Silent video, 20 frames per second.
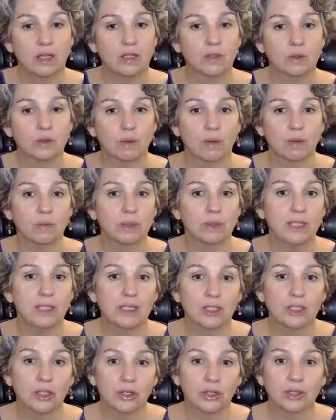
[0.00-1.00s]
So I really
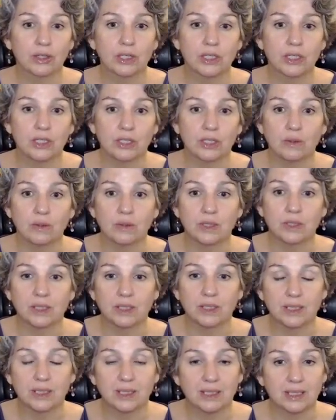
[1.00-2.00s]
encourage you
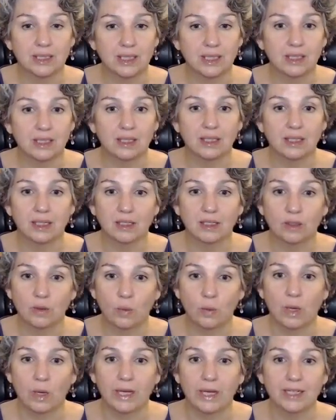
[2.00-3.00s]
to sit in
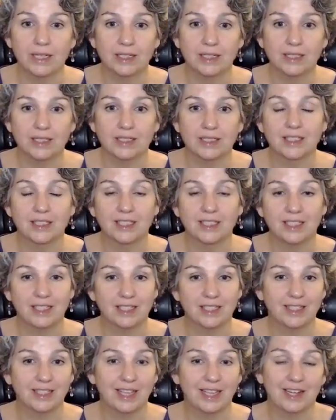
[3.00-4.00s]
quietness,
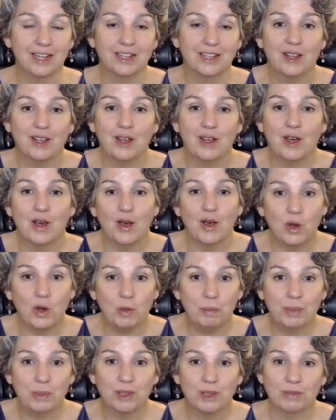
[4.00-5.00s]
in that
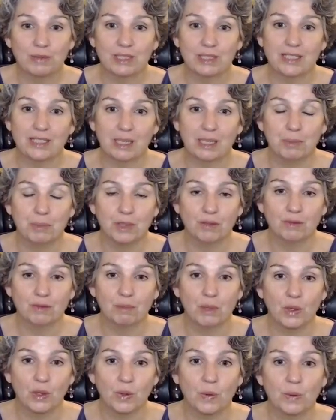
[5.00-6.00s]
open, receptive
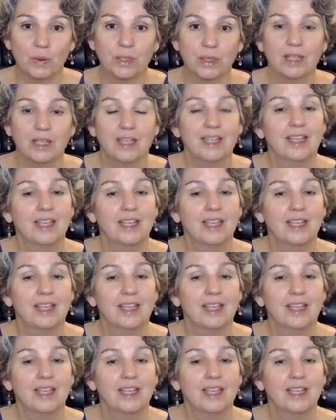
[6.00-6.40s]
mode,